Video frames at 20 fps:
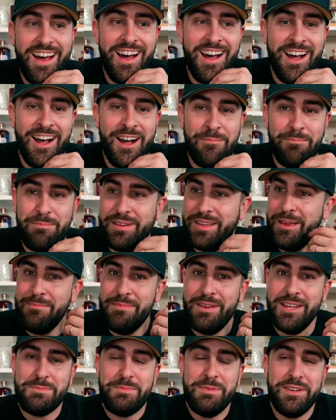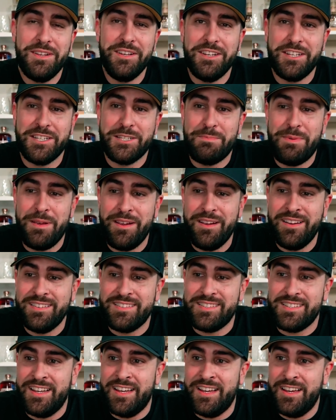But yeah, man, it's been a good
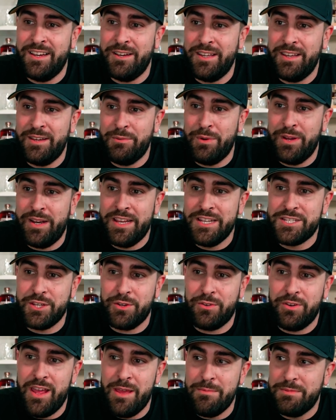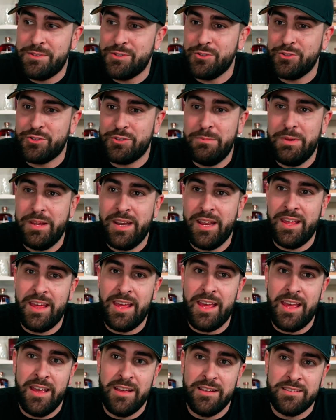experience. What Instagram and social
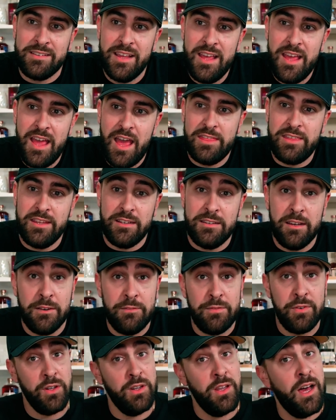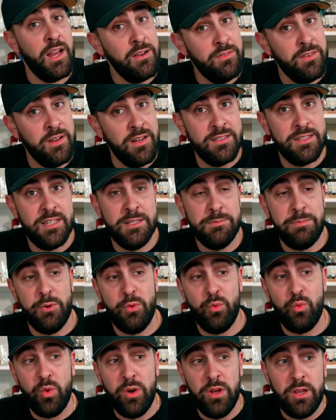media has, I think, done for a lot of us has
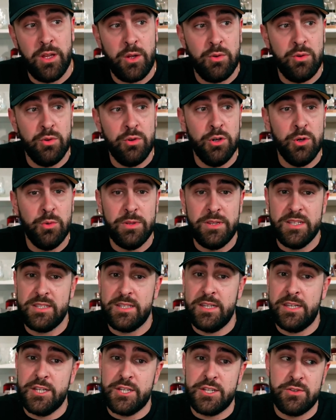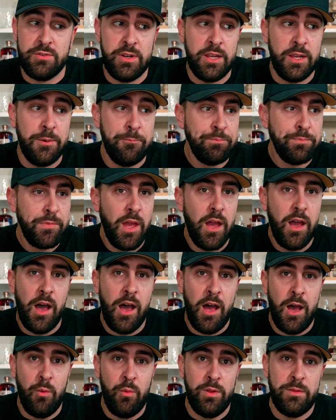been really cool with this industry,
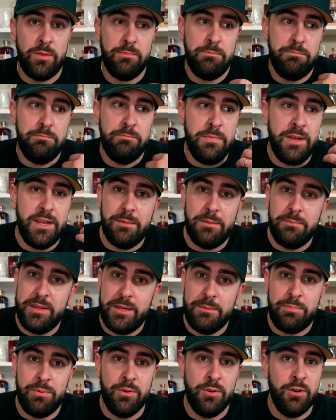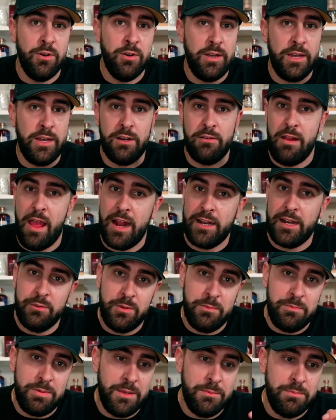with meeting people, interacting
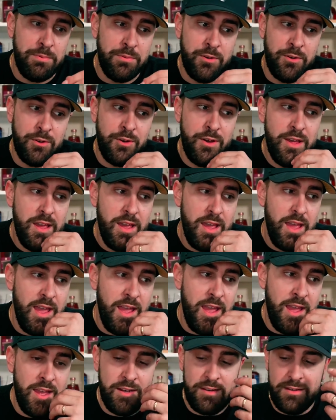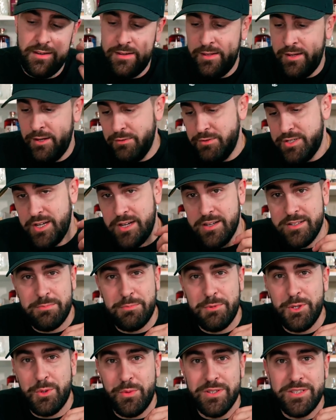with people, and sharing
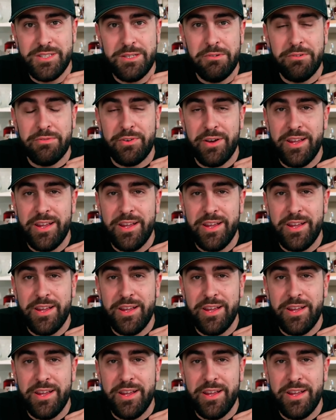some good whiskey with